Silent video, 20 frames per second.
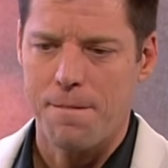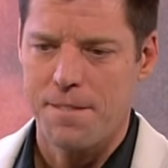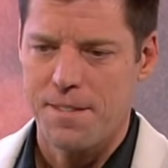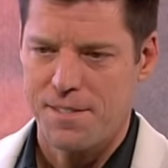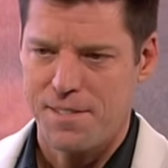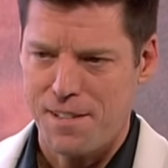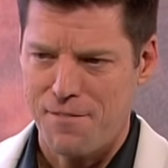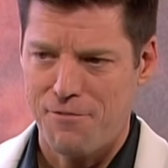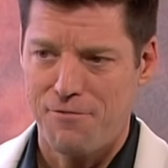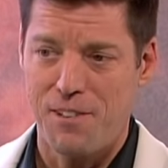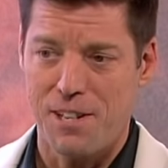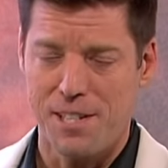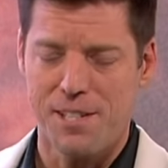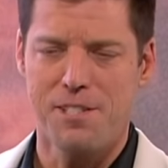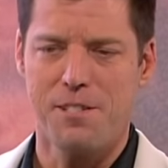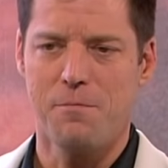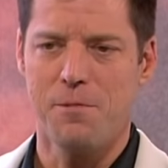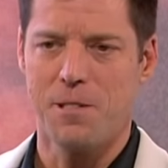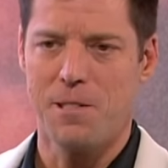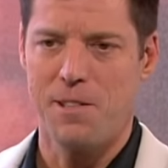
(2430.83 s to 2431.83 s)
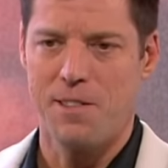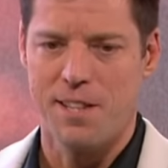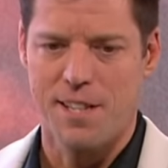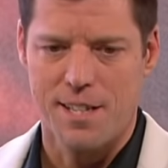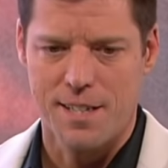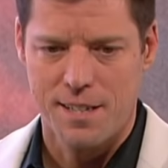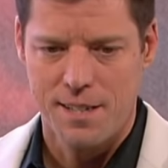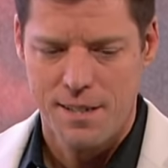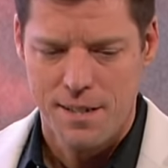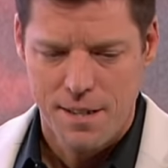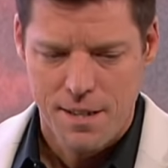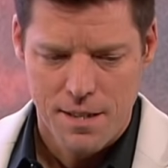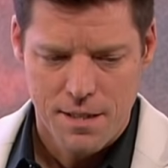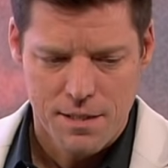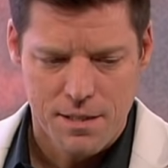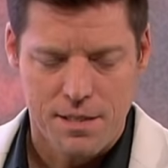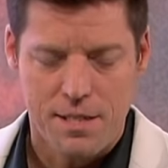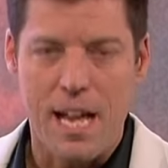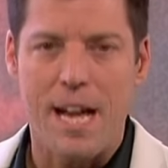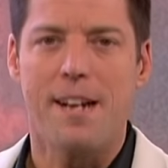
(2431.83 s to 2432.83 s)
said very similar thing,
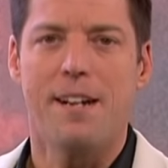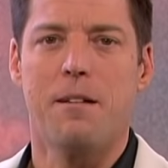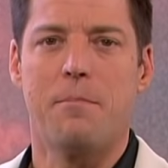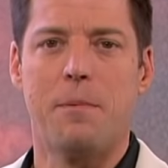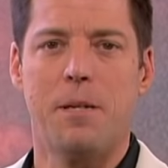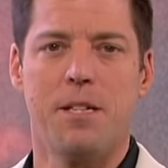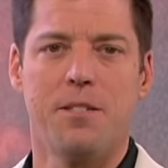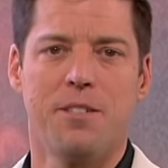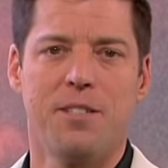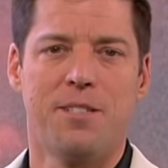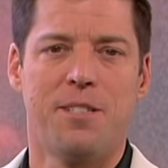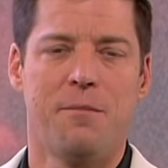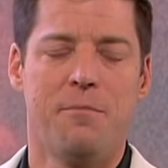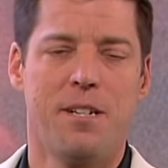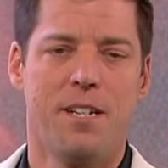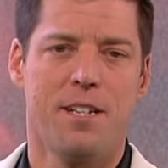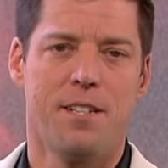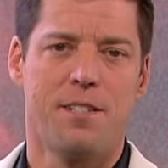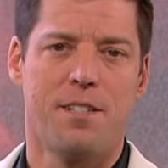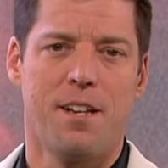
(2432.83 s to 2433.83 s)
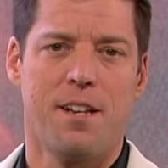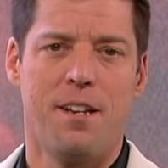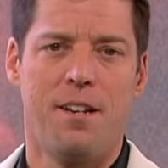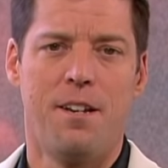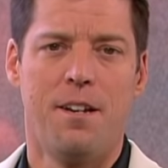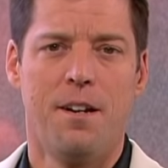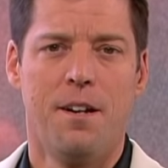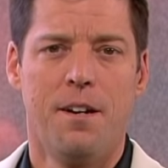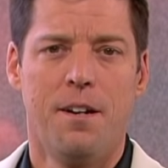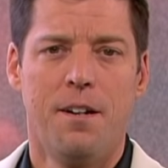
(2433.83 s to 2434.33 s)
sat up and he looked at me and he said,